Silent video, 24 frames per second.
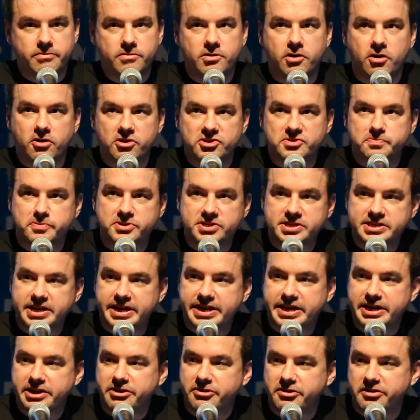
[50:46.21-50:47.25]
calls per
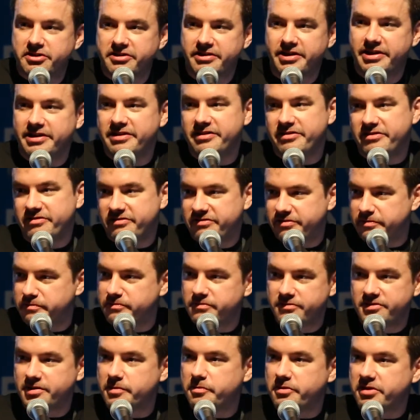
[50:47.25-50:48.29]
second or
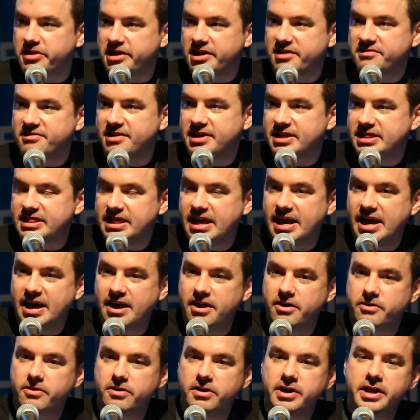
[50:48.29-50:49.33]
some simple things like
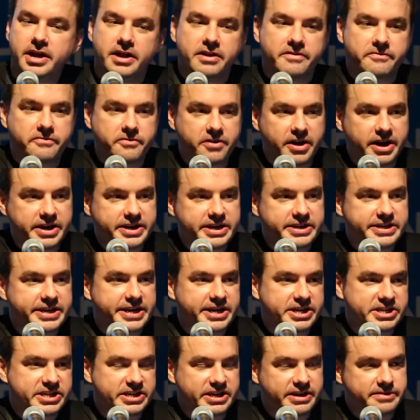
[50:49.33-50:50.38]
that, or fraud
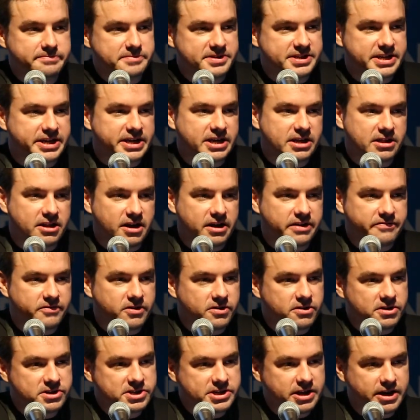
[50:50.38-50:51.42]
detection. I'm seeing a lot of
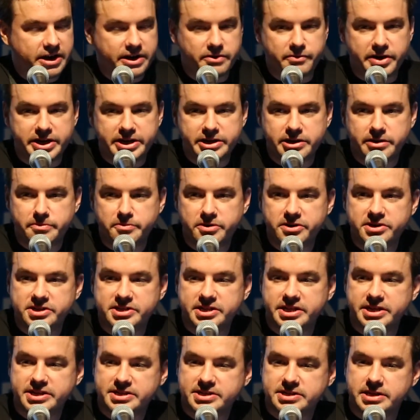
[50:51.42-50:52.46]
calls to high rate numbers,
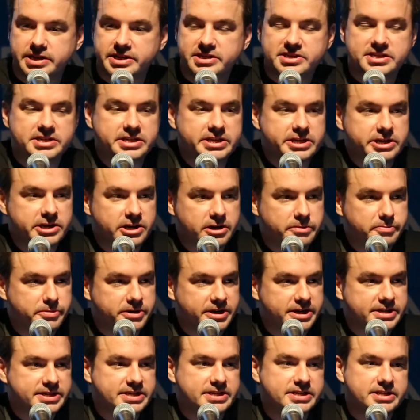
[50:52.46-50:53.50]
things like CDR
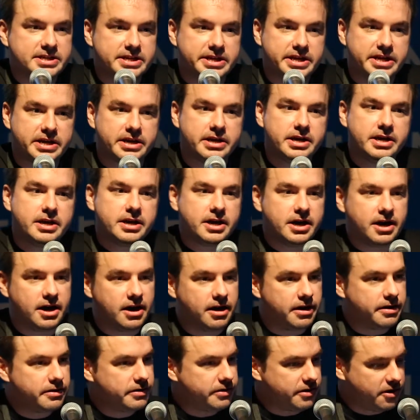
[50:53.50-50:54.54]
processing.
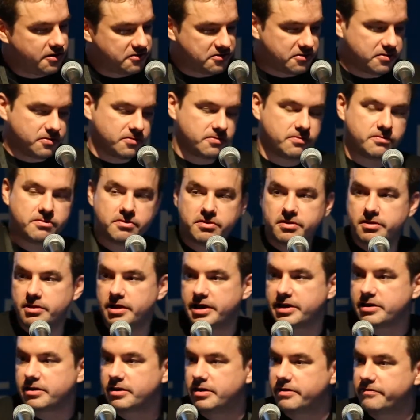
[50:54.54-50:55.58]
Also,
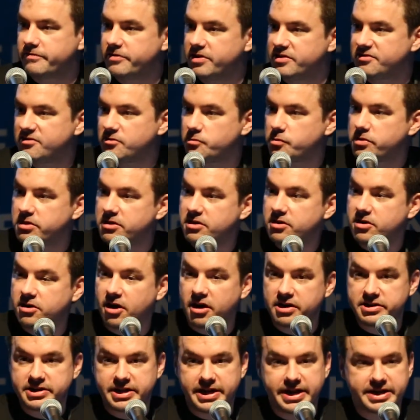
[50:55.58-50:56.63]
like for instance, with the
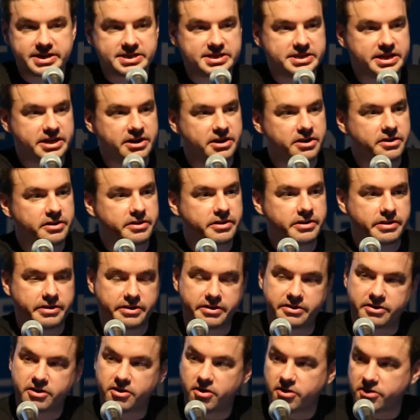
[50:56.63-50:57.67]
contact center
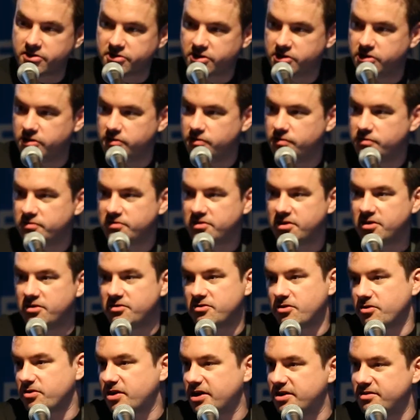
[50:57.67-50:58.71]
and call queues, there's
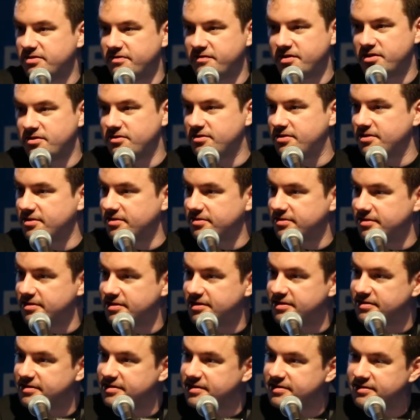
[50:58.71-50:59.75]
all kinds of interesting
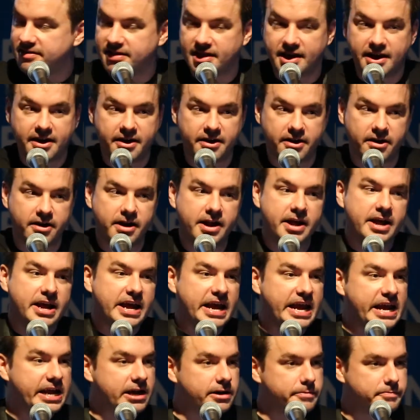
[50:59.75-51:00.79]
statistics there.
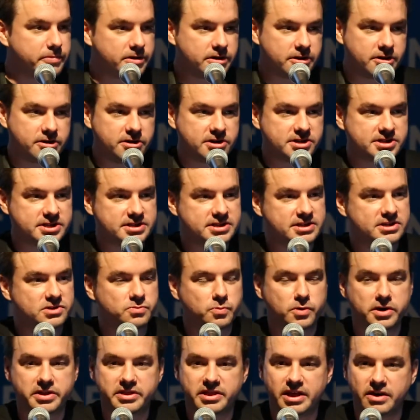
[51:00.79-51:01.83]
Hang up alerts is
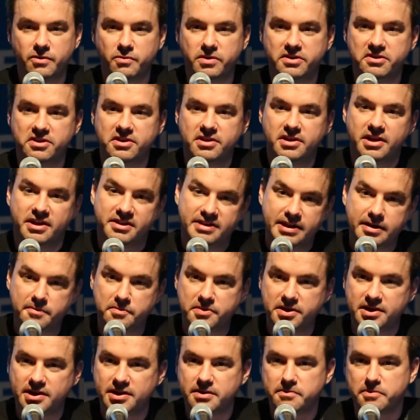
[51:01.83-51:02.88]
one that we
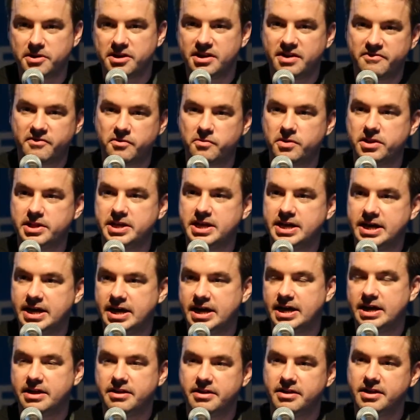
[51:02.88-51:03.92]
attempted but never really
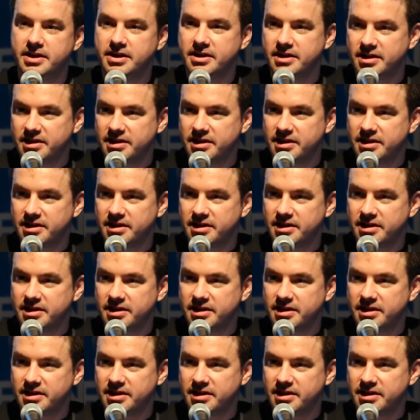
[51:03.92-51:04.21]
had